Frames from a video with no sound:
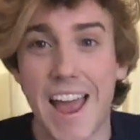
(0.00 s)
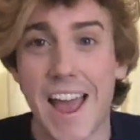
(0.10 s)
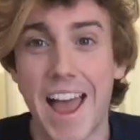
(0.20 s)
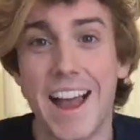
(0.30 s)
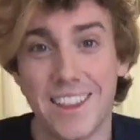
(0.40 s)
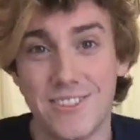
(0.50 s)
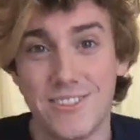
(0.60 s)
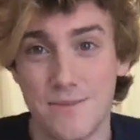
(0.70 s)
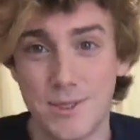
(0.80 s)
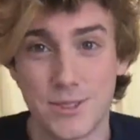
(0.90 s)
I love
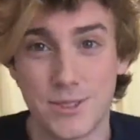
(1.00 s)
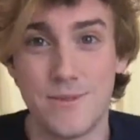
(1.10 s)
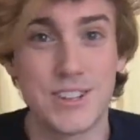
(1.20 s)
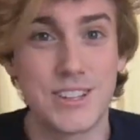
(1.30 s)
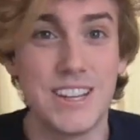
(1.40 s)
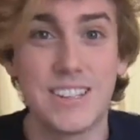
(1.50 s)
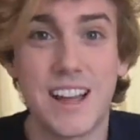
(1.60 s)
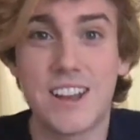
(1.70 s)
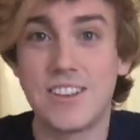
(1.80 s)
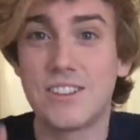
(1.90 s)
Jumble so much. He's
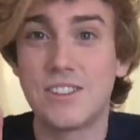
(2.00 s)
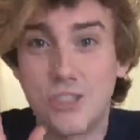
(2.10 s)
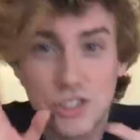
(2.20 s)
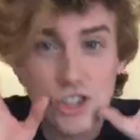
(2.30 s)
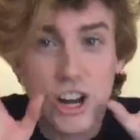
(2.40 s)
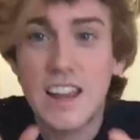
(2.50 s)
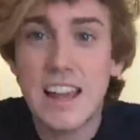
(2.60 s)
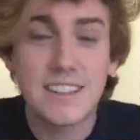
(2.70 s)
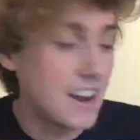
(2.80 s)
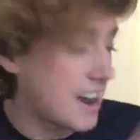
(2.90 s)
got
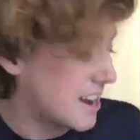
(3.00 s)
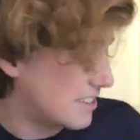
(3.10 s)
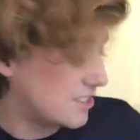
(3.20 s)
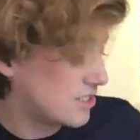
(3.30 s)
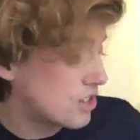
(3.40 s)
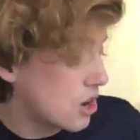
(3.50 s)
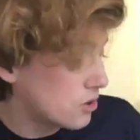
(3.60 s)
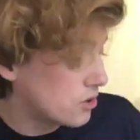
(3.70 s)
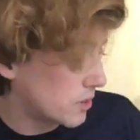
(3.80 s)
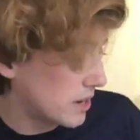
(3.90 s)
gigantic eyes. He's so
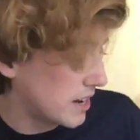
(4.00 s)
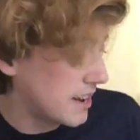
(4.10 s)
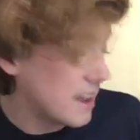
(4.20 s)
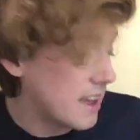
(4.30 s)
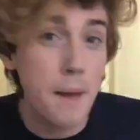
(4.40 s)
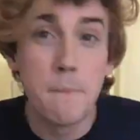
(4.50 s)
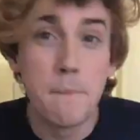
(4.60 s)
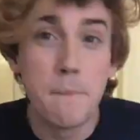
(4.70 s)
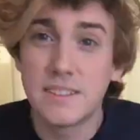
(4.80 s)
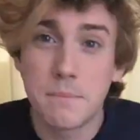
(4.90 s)
sweet, but
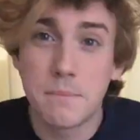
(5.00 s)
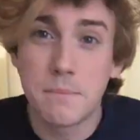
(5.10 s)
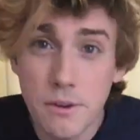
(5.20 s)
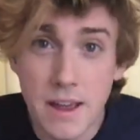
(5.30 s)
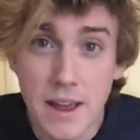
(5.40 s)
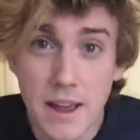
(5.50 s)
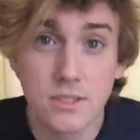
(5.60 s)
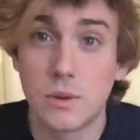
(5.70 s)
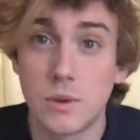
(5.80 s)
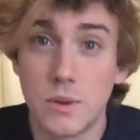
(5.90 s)
he's a bit of a mess, so
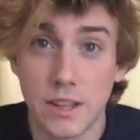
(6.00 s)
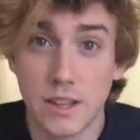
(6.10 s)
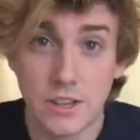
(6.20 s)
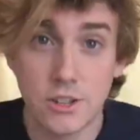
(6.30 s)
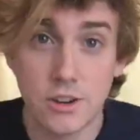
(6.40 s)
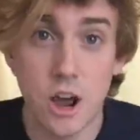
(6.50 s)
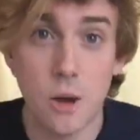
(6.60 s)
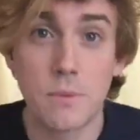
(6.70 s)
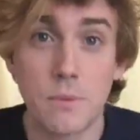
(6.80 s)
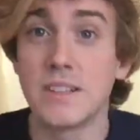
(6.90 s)
he really needs your
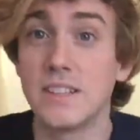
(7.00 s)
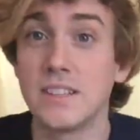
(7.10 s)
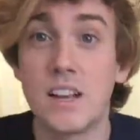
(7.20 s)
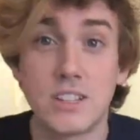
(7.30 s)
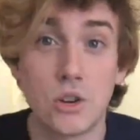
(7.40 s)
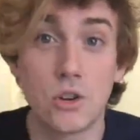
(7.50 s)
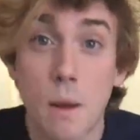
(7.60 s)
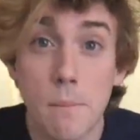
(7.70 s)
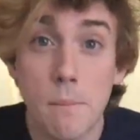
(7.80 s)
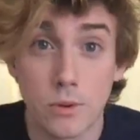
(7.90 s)
help because his cousin
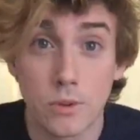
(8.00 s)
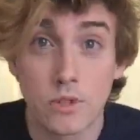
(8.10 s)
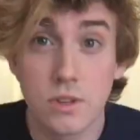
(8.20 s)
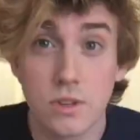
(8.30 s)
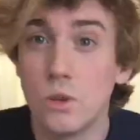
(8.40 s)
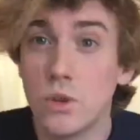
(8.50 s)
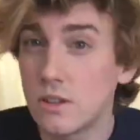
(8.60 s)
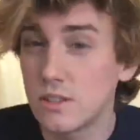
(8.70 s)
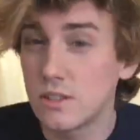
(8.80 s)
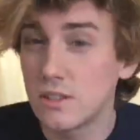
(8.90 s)
Grumbles, who
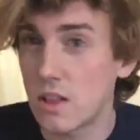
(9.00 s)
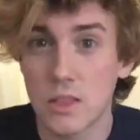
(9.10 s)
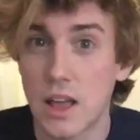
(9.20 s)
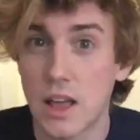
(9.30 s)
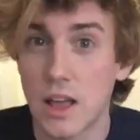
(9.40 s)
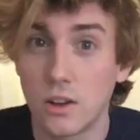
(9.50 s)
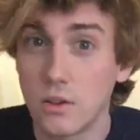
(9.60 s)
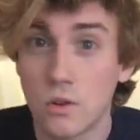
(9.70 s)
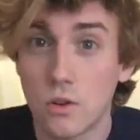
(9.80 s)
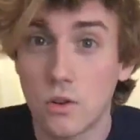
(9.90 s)
looks like a
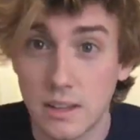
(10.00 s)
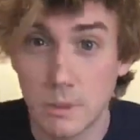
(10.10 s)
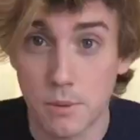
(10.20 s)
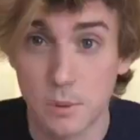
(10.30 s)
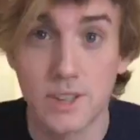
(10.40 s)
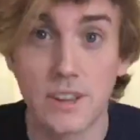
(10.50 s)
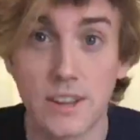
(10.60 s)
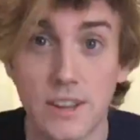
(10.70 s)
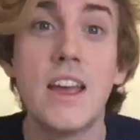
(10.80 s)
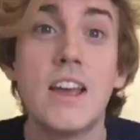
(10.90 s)
crazy person,
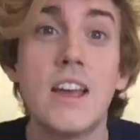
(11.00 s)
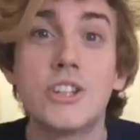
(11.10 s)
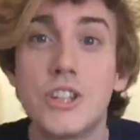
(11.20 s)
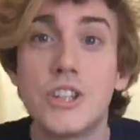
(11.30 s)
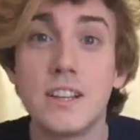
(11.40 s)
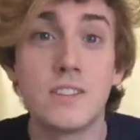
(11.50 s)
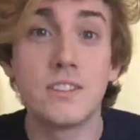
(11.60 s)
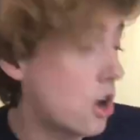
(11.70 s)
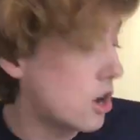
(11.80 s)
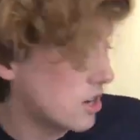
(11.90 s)
she is
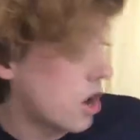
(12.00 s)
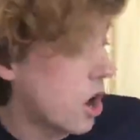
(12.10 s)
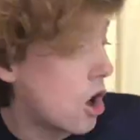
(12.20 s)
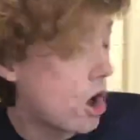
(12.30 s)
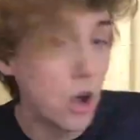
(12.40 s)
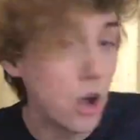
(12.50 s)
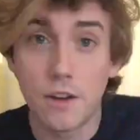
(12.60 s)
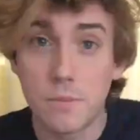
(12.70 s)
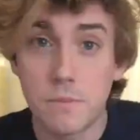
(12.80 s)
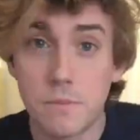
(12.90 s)
causing all of
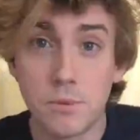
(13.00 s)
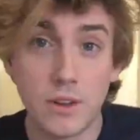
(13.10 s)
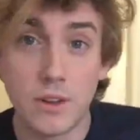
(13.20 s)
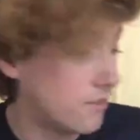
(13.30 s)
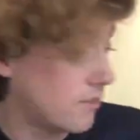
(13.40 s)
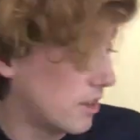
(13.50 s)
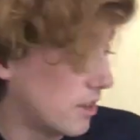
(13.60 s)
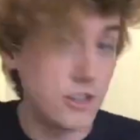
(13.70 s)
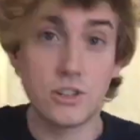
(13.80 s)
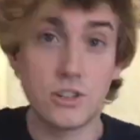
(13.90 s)
the people in the
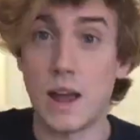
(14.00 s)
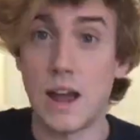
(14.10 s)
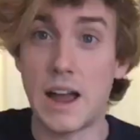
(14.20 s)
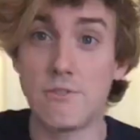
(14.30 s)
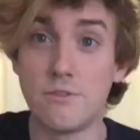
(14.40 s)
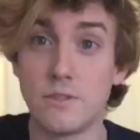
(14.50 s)
village to have